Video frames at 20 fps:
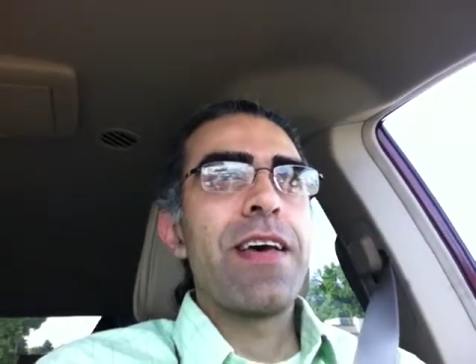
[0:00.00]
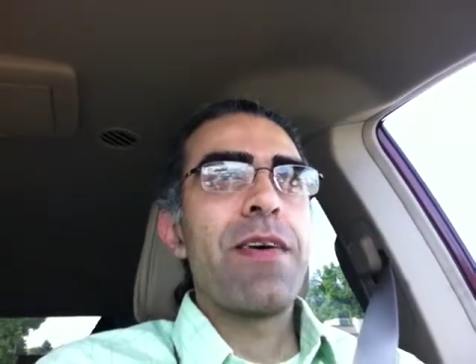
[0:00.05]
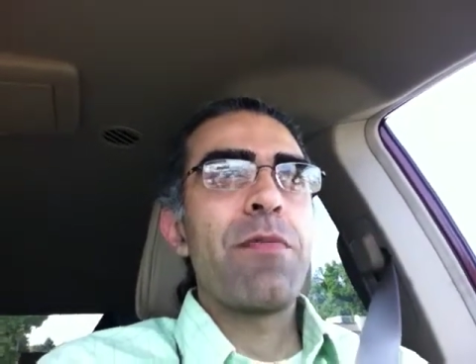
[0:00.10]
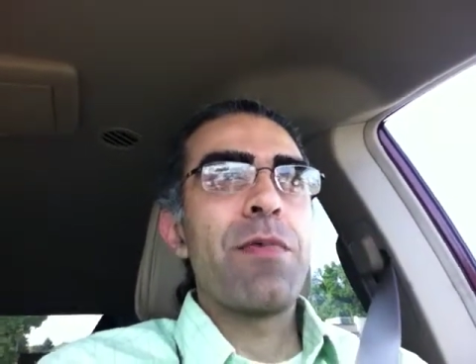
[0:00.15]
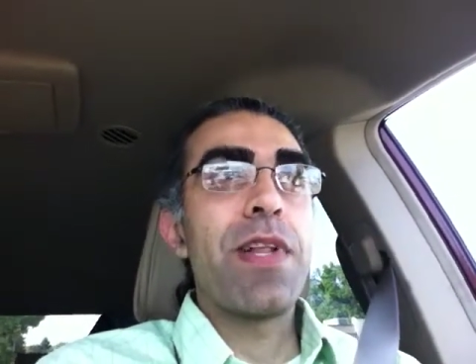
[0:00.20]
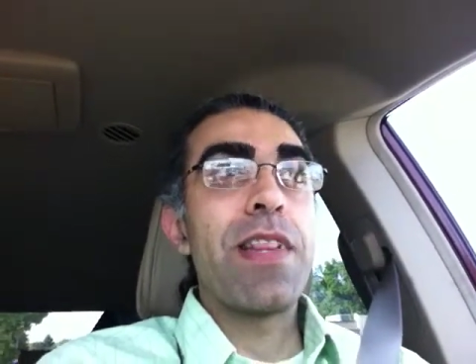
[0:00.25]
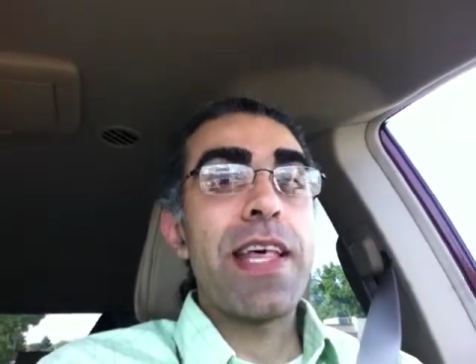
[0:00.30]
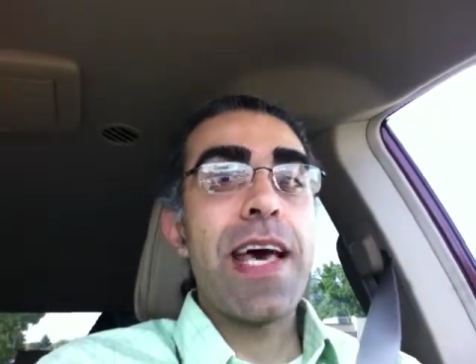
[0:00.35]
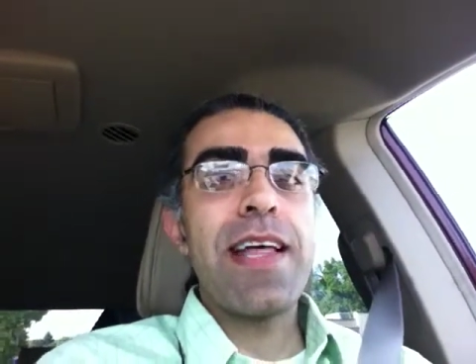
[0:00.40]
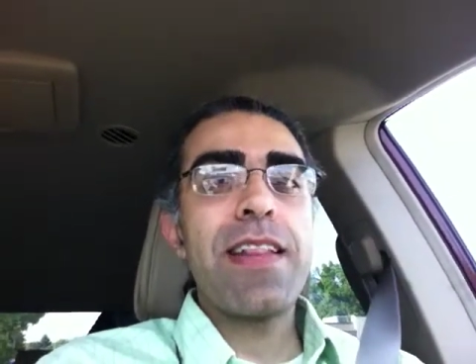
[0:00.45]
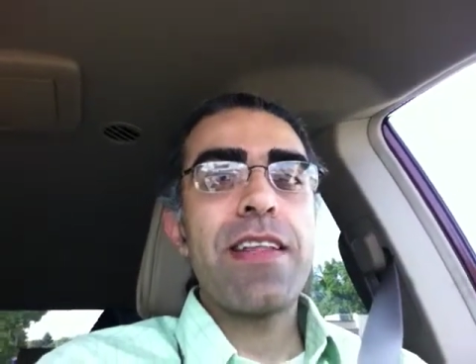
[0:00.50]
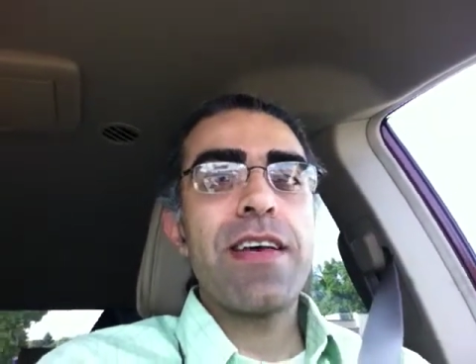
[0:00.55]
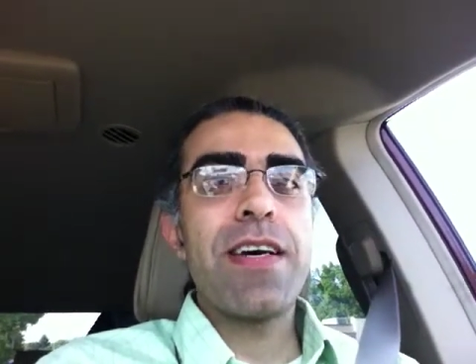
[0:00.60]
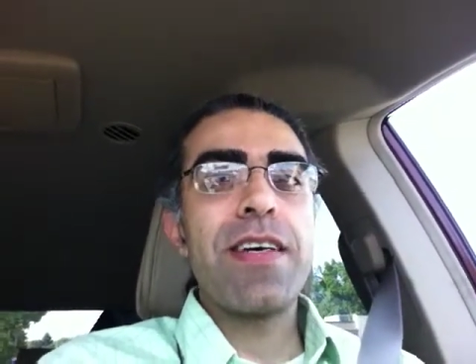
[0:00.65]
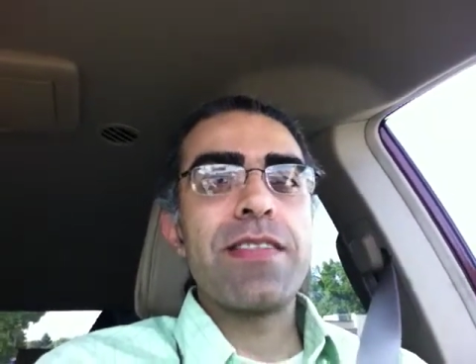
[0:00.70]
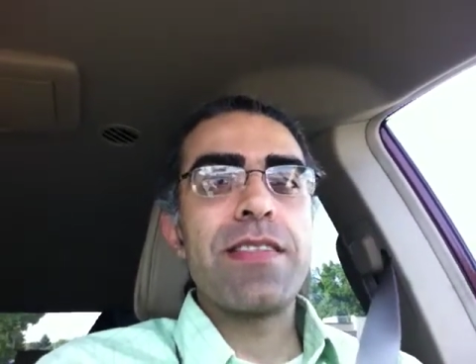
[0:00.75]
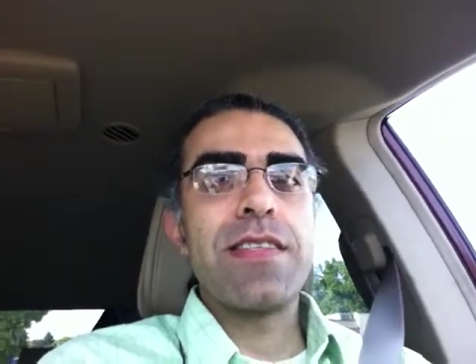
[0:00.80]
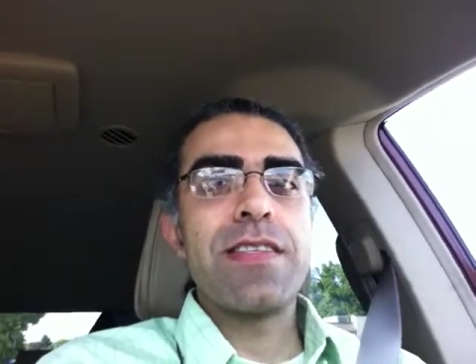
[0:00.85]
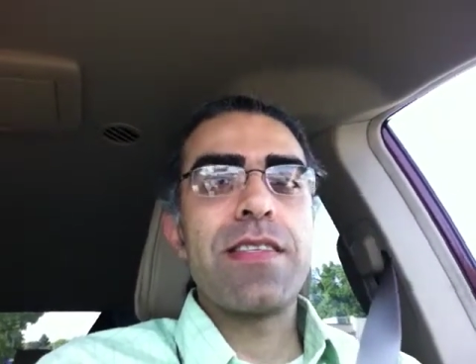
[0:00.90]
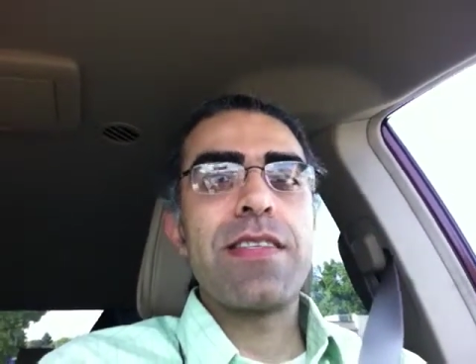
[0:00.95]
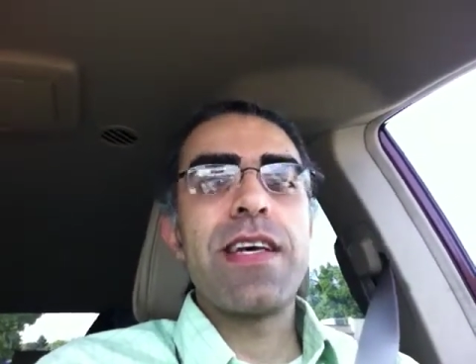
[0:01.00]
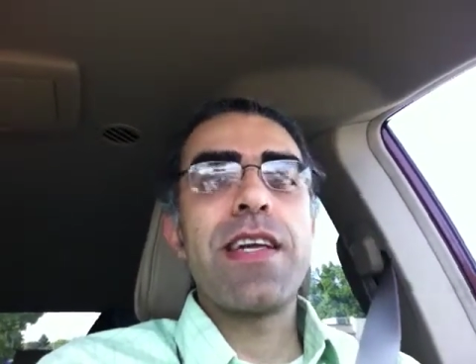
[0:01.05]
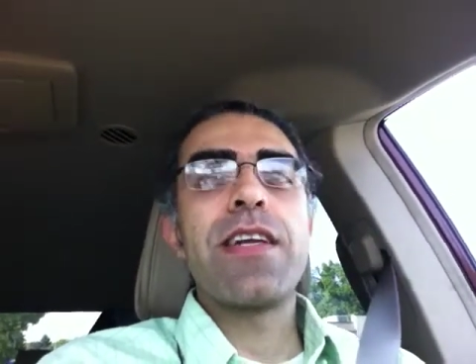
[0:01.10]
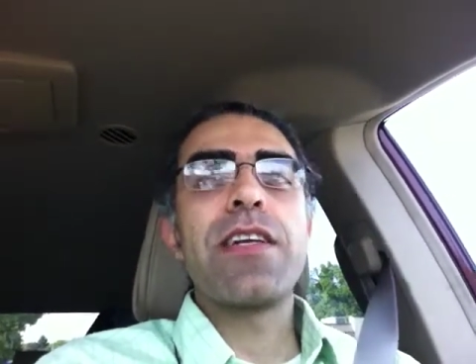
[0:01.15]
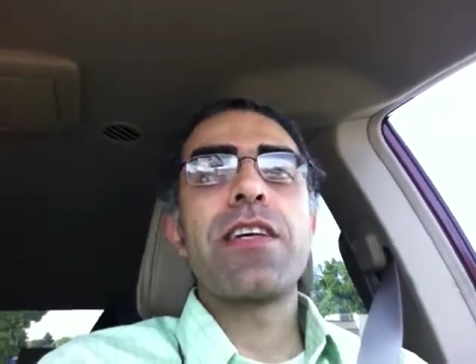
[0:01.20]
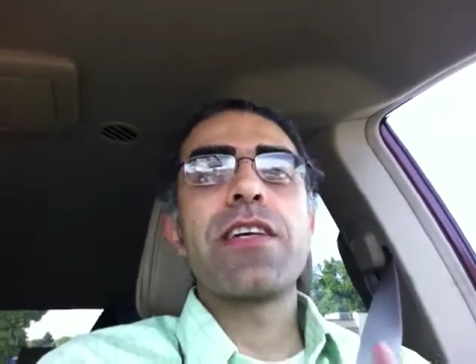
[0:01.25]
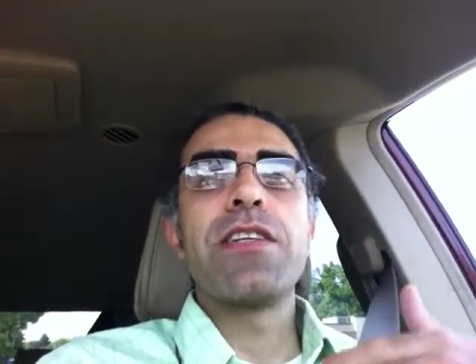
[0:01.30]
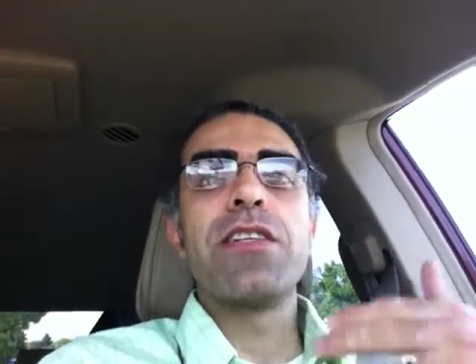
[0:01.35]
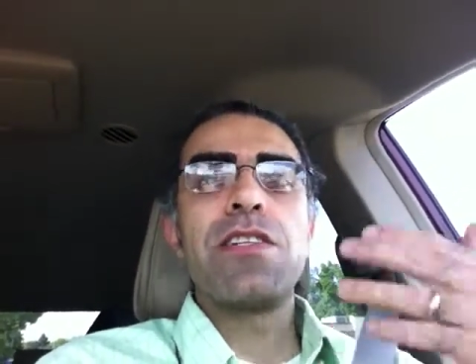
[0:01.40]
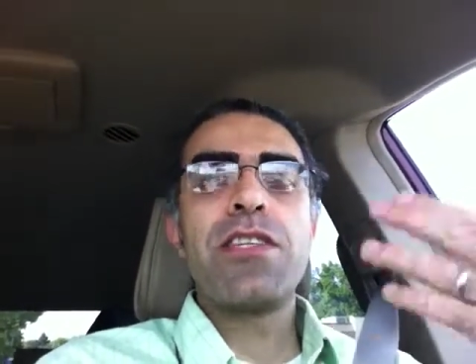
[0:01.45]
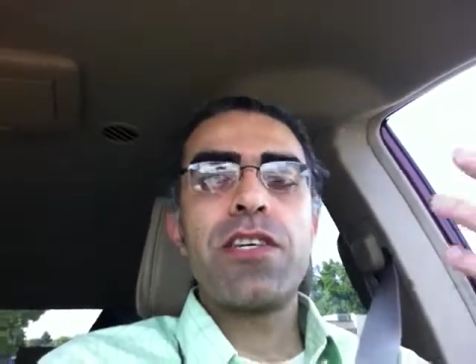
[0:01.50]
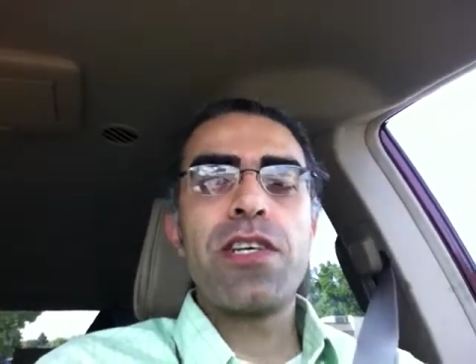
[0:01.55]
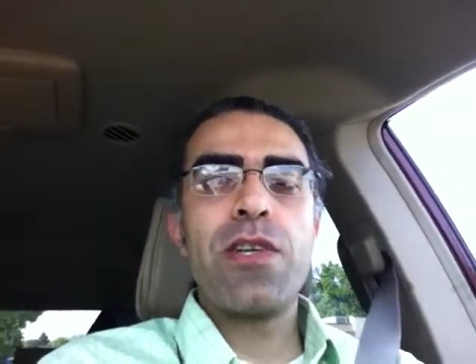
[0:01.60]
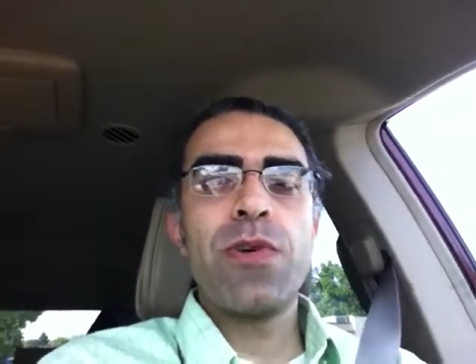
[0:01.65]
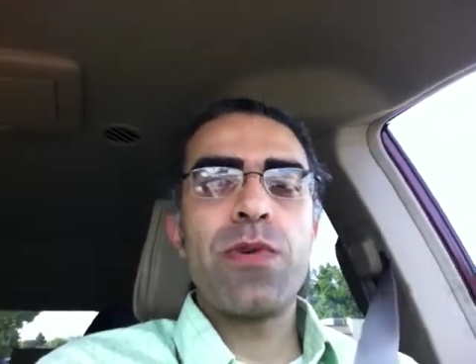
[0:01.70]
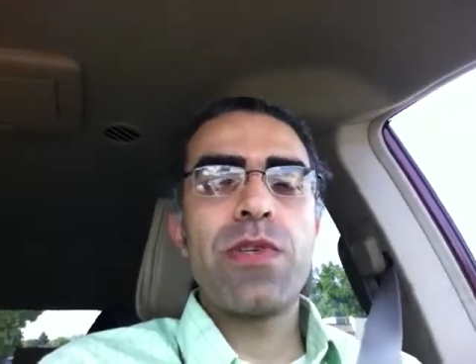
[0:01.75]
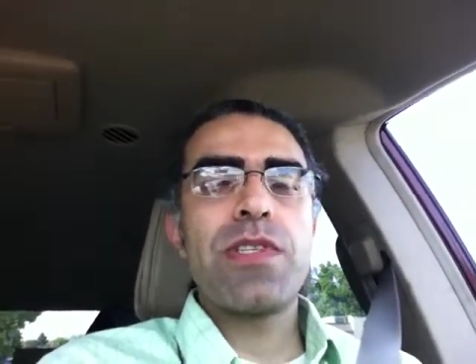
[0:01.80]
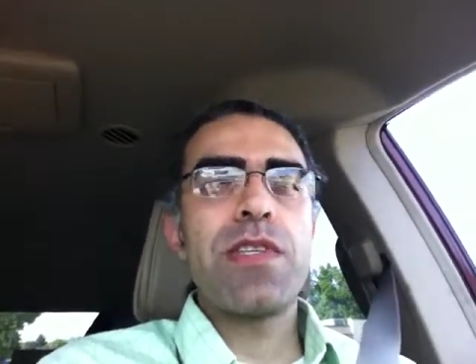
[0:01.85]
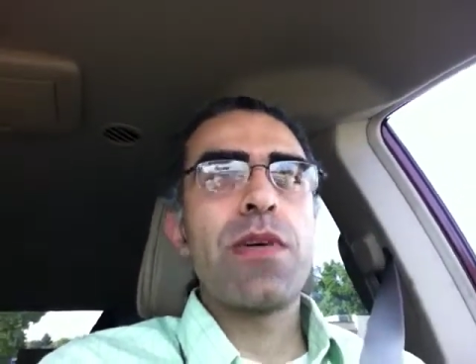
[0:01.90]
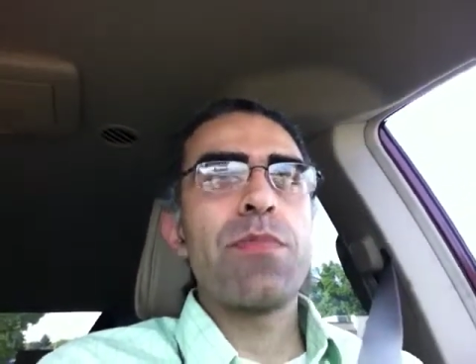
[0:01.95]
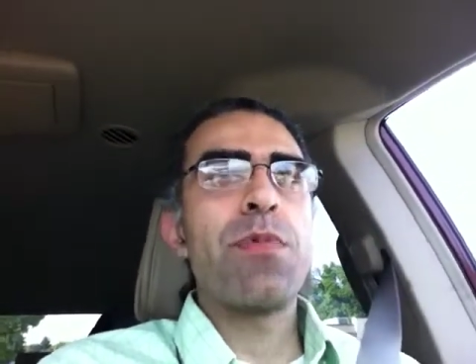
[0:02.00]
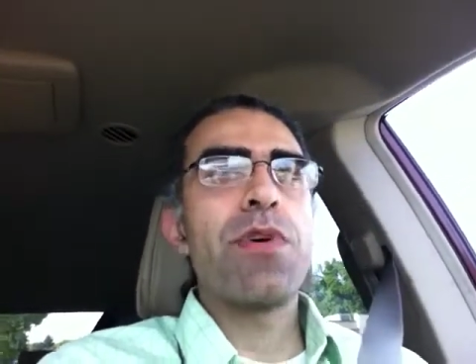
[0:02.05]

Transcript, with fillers: What that does is that it continuously